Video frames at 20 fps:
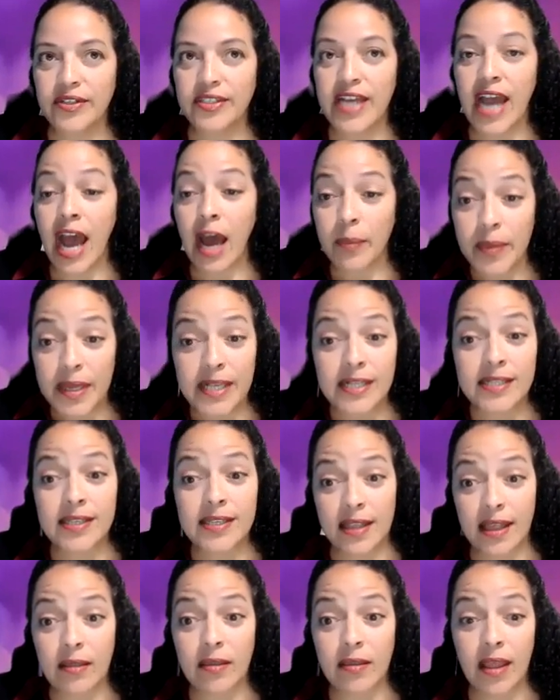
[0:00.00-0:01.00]
topics
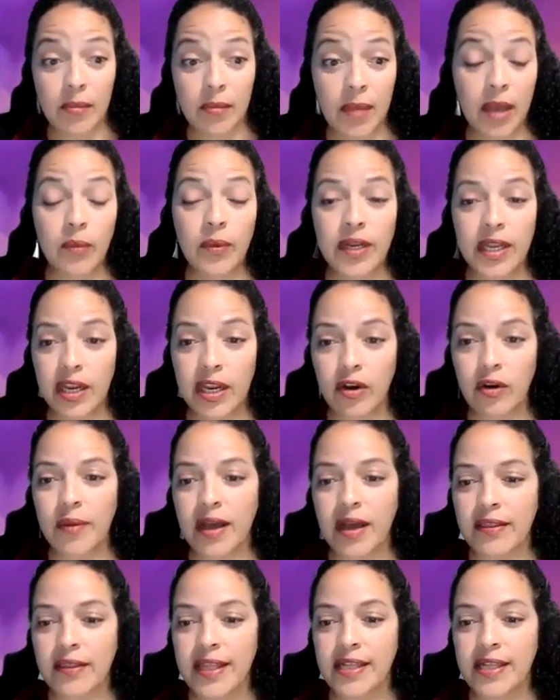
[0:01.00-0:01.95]
that they may want to hear about